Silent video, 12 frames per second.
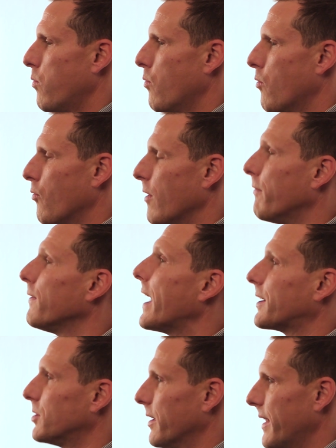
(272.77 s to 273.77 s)

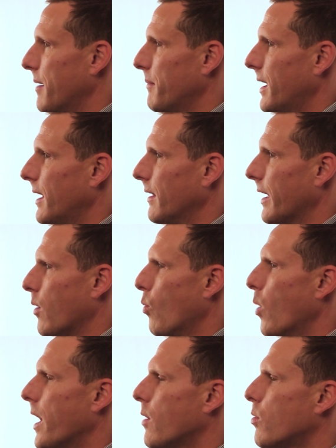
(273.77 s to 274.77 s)
reflect on them and like,
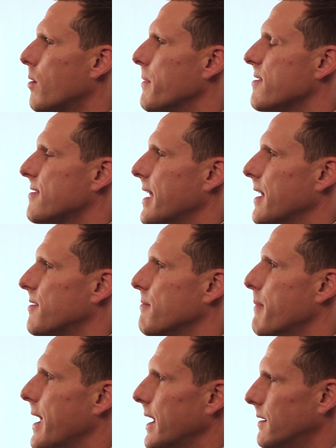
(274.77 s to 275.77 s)
where were mistakes
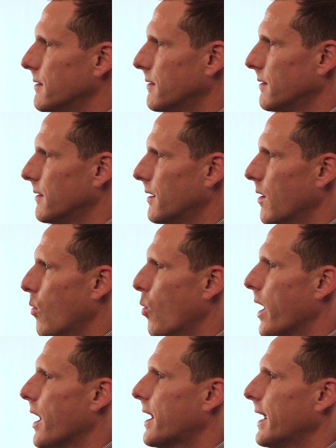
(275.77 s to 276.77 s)
made?
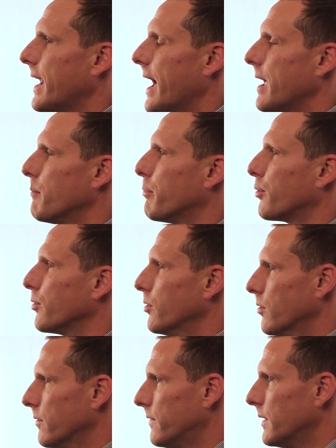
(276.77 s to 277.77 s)
Where can I
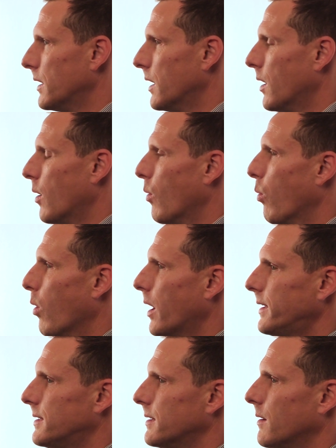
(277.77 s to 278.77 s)
improve?
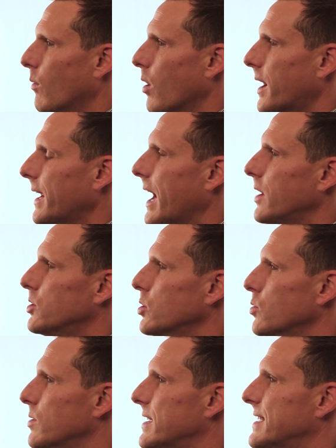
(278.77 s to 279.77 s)
What can I
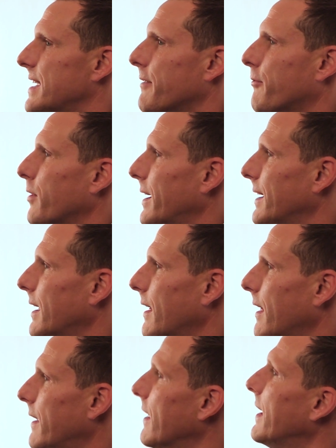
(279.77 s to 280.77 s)
do different
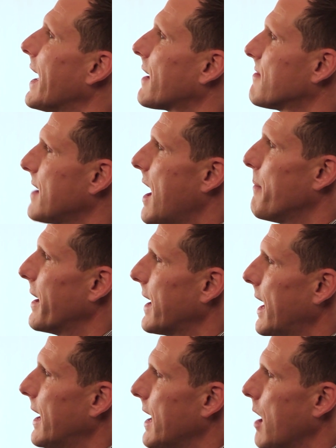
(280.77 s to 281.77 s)
the next time I
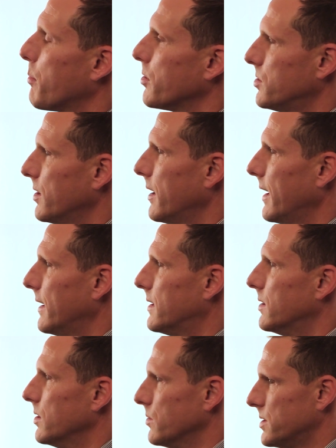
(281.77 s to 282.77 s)
get an opportunity
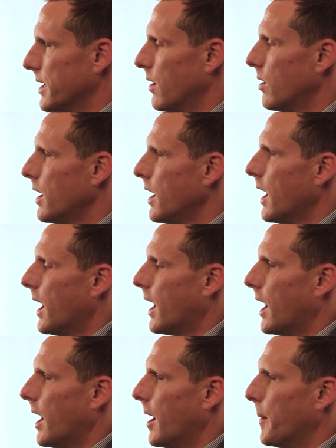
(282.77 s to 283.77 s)
to do so?
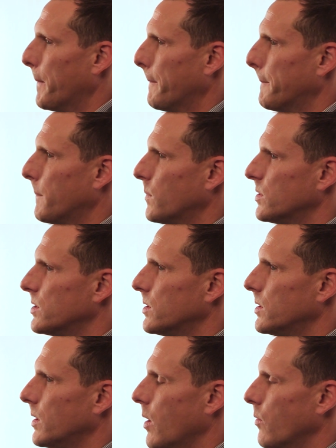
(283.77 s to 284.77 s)

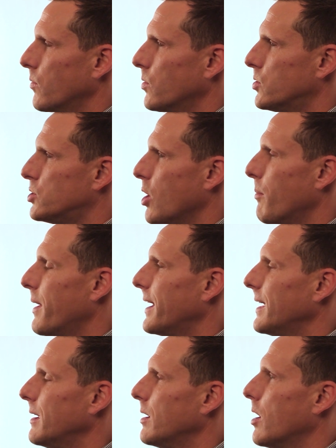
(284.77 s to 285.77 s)
So
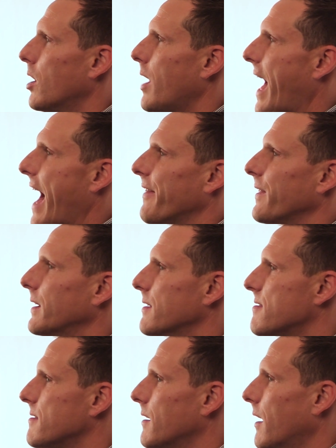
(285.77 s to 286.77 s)
many
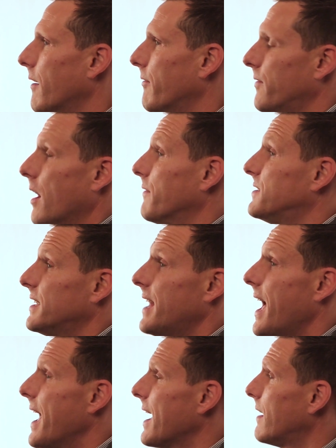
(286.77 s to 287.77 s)
athletes of
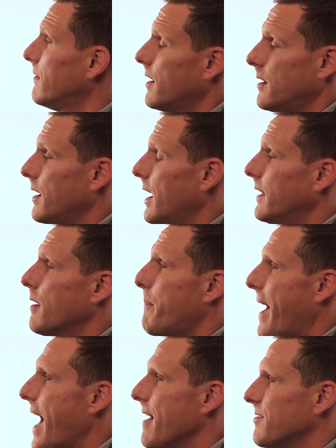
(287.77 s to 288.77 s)
today and in the
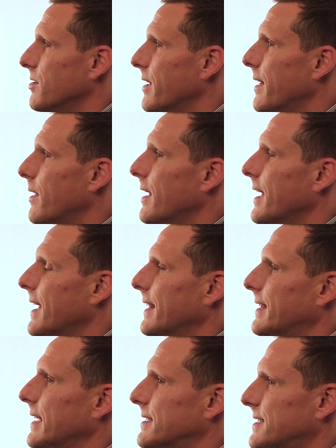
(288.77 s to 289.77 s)
past,
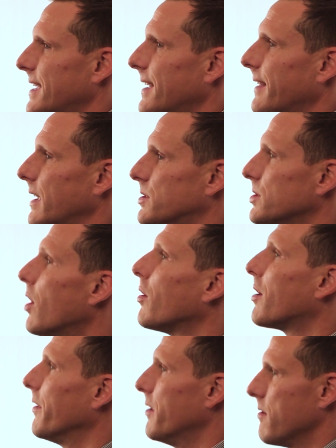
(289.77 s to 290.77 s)
they sit and they
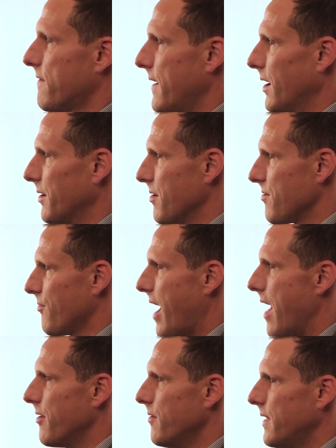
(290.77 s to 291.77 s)
sulk on those failures
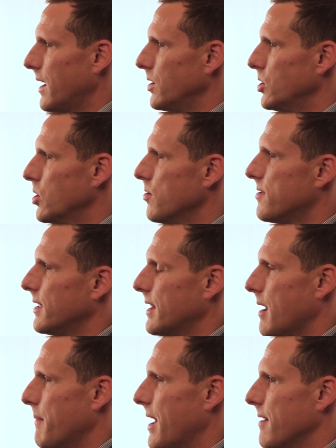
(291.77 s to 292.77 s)
rather than using
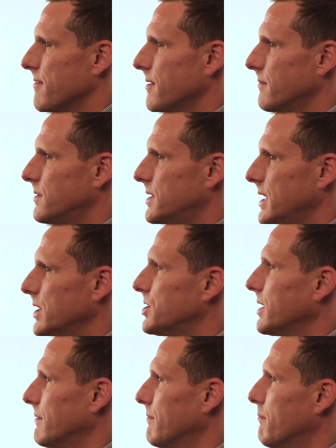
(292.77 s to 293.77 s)
them as
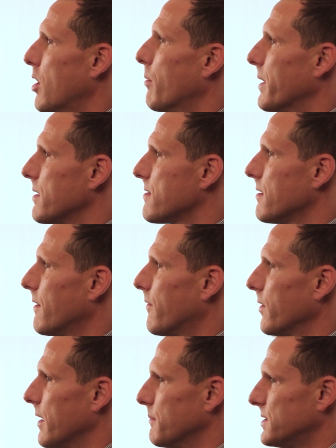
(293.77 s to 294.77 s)
teaching moments
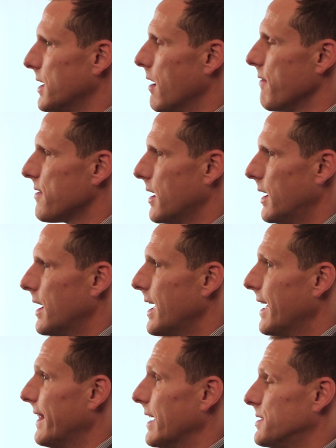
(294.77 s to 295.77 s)
for themselves. And
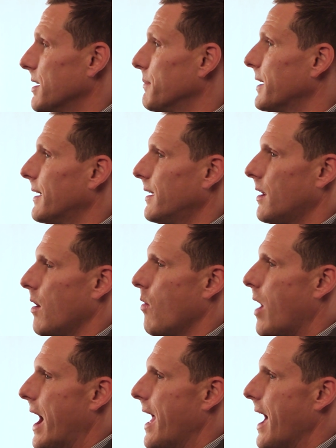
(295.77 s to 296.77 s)
that's something,
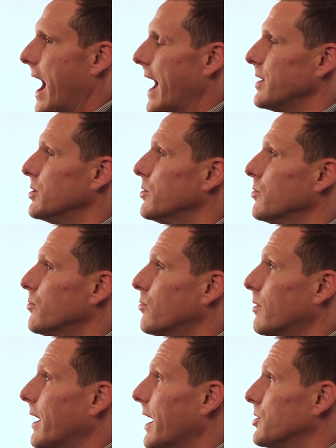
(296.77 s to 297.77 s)
I do
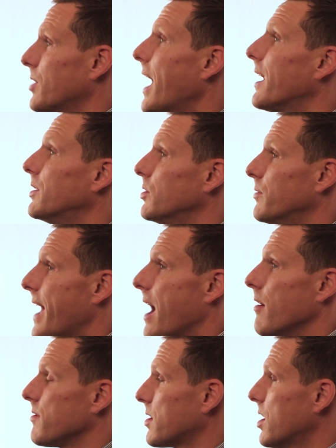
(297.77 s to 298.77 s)
and I try to do
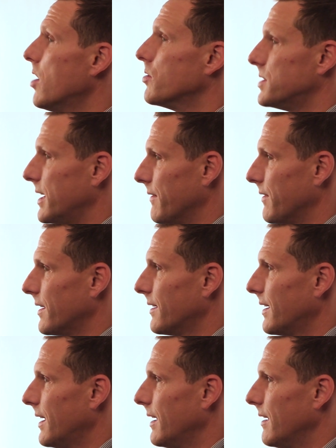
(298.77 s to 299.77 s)
now as a coach even,
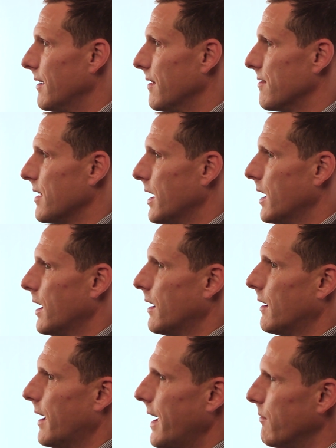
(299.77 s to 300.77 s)
is
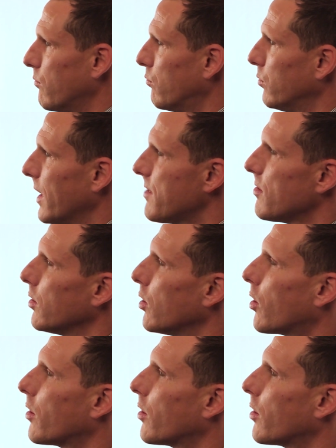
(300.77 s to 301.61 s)
hey, let's learn